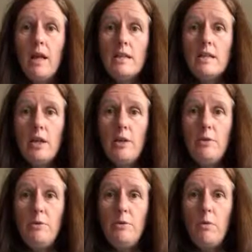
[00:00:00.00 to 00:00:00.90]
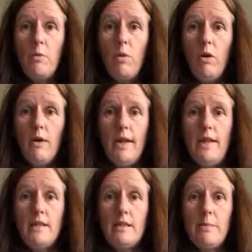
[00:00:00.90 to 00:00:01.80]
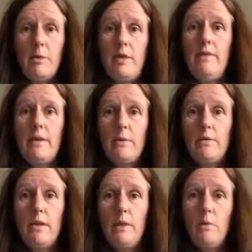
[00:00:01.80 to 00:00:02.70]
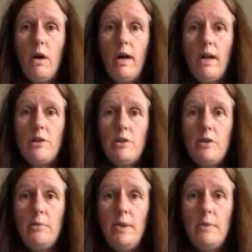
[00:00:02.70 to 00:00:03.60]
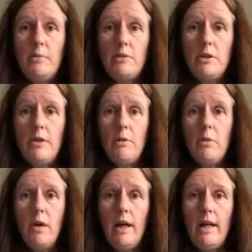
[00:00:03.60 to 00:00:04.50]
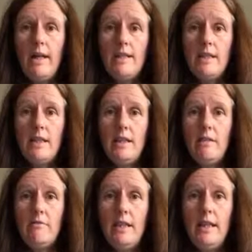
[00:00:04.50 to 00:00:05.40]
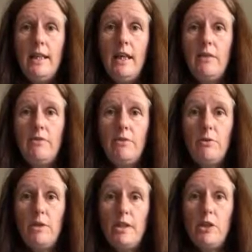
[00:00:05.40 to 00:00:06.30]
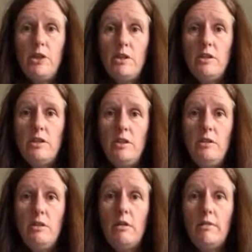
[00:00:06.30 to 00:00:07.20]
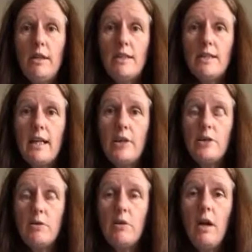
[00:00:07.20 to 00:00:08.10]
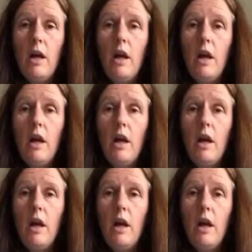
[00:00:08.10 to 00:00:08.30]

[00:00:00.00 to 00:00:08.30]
So what is the point of aqua running? Why do people do it? Why is it a really helpful addition to a runner's schedule?